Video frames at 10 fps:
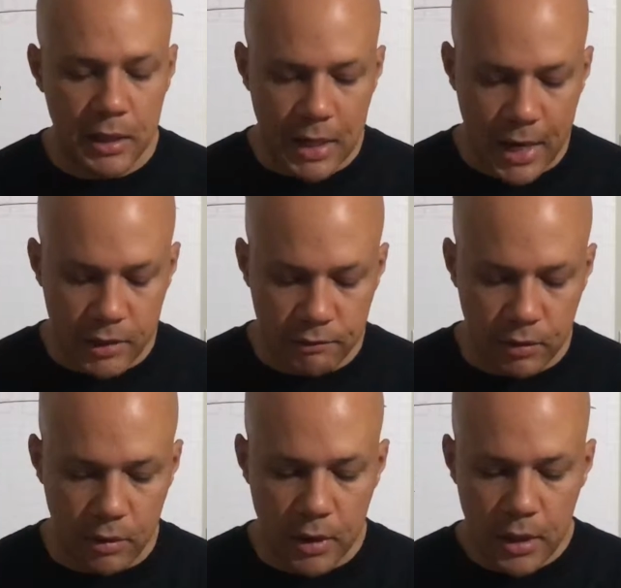cash
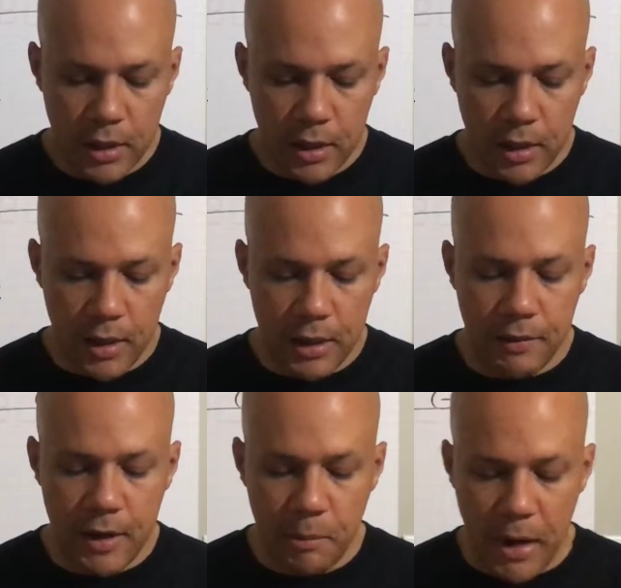flow
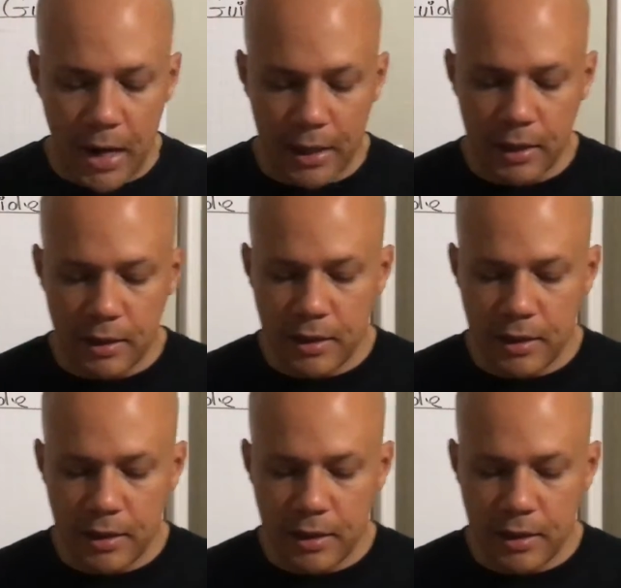in their pocket.